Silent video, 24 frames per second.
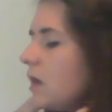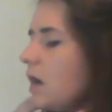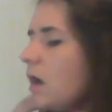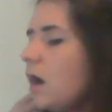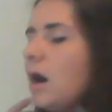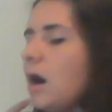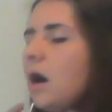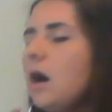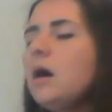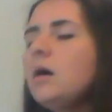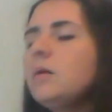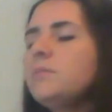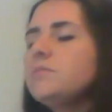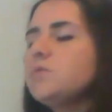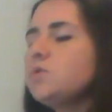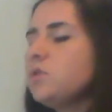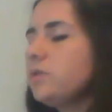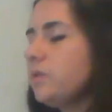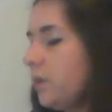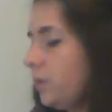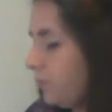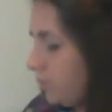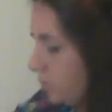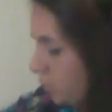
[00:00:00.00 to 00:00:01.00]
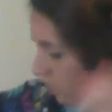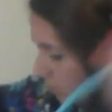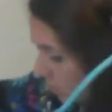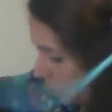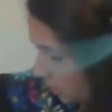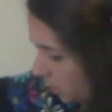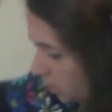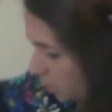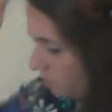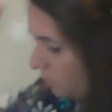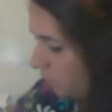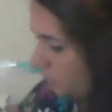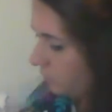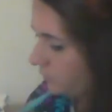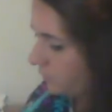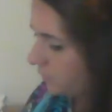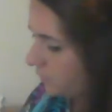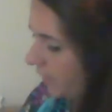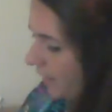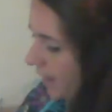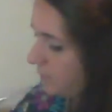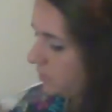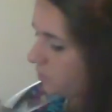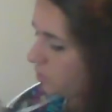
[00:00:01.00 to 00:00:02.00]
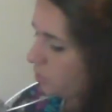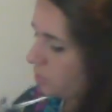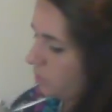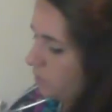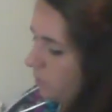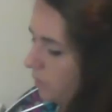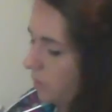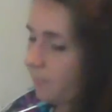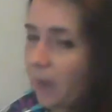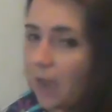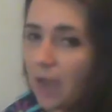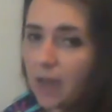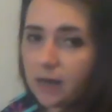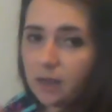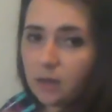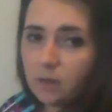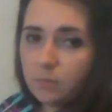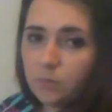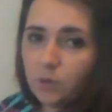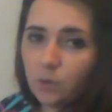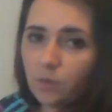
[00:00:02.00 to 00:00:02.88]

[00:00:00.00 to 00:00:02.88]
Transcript: So then we're just going to move down to her bottom.